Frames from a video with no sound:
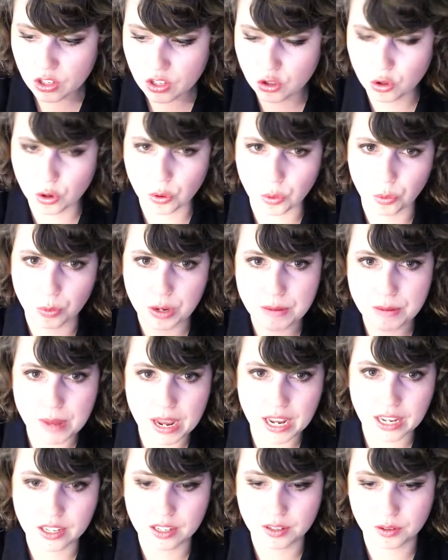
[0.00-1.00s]
sort of
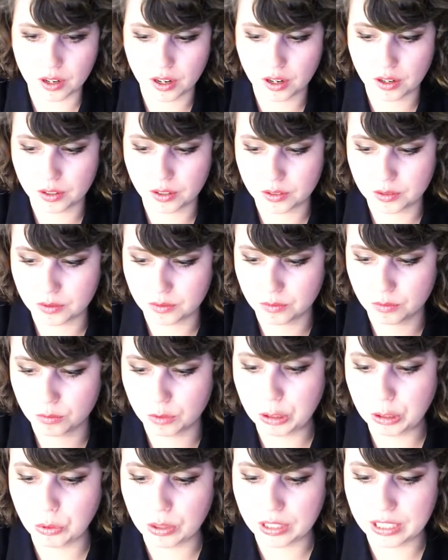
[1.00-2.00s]
remake,
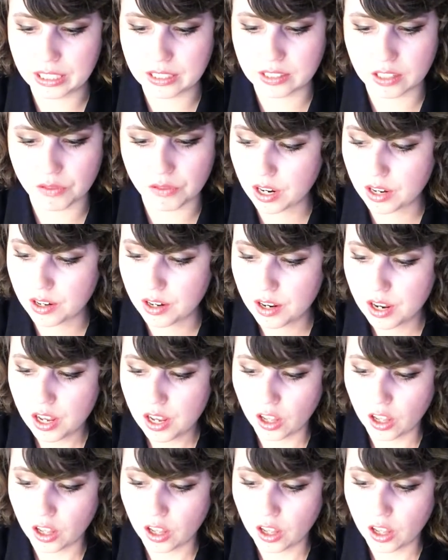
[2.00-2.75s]
re-release of it. A